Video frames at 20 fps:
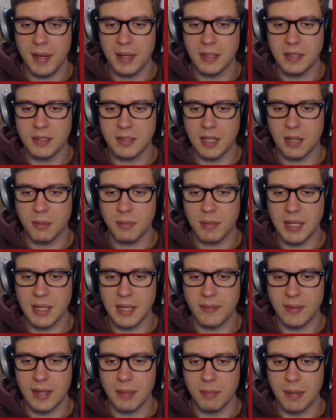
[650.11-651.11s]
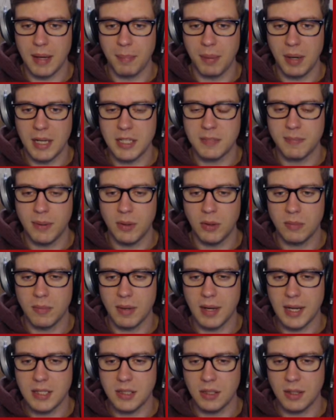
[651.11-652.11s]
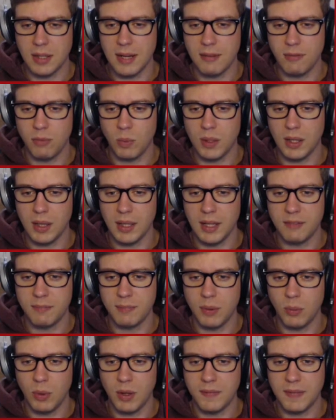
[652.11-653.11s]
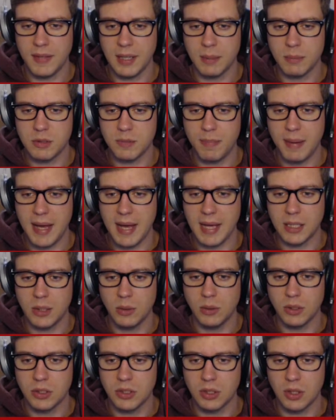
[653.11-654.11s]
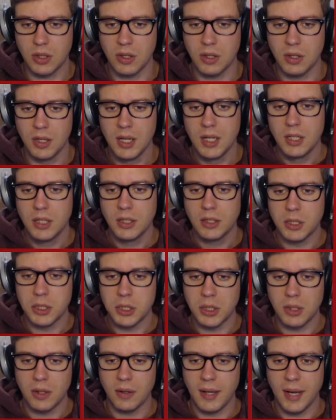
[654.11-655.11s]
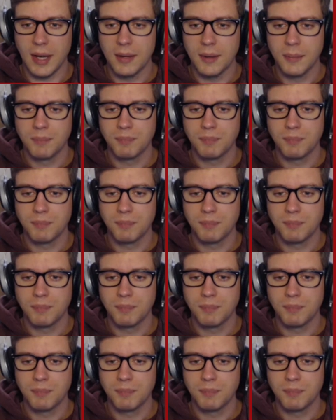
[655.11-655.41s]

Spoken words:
You scared me into giving him my prized Pokemon. I still have one left, but what if he comes back? You look strong. Could you... Okay.